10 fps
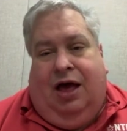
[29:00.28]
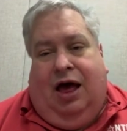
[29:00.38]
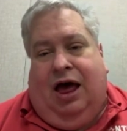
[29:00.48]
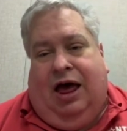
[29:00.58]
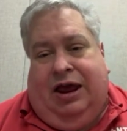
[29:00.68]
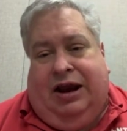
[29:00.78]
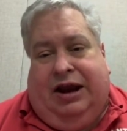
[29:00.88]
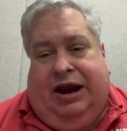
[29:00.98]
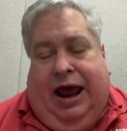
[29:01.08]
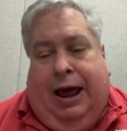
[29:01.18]
In
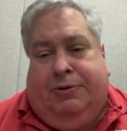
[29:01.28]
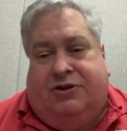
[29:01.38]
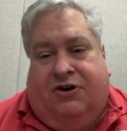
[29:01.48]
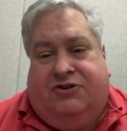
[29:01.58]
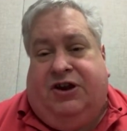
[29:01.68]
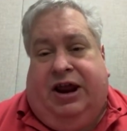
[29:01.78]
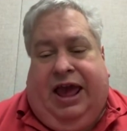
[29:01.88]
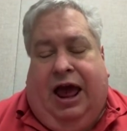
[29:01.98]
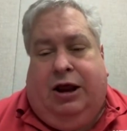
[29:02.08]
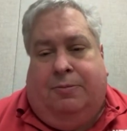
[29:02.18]
Indianapolis, our city
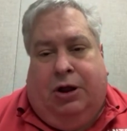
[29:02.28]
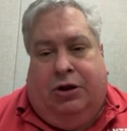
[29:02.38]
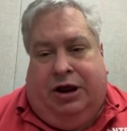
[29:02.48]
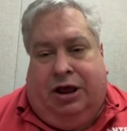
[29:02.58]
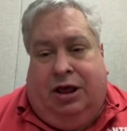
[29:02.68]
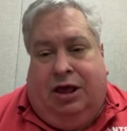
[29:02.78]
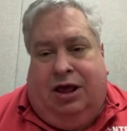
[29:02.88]
county building,